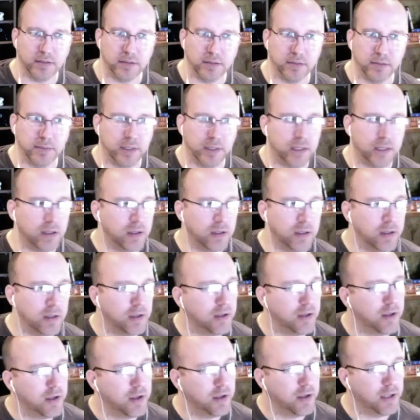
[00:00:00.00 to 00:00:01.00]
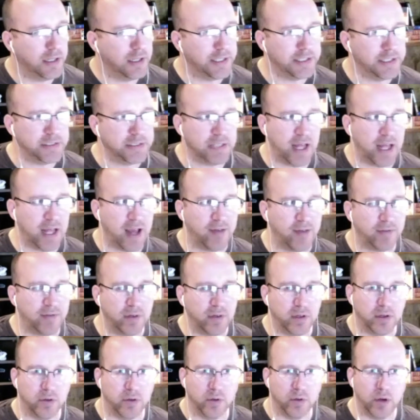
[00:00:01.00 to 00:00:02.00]
I mean, you just have
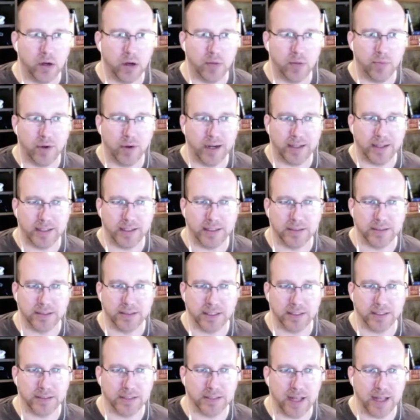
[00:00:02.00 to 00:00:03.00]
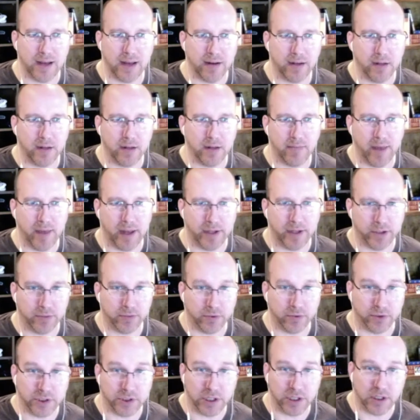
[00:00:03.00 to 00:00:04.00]
to break these things down into manageable
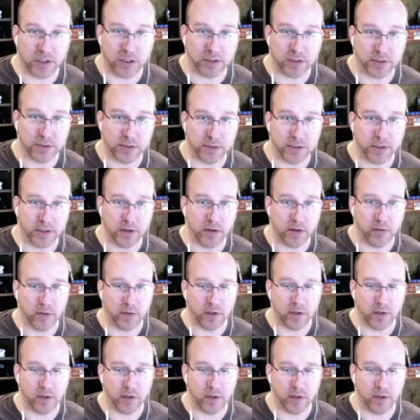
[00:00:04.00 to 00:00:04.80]
chunks, and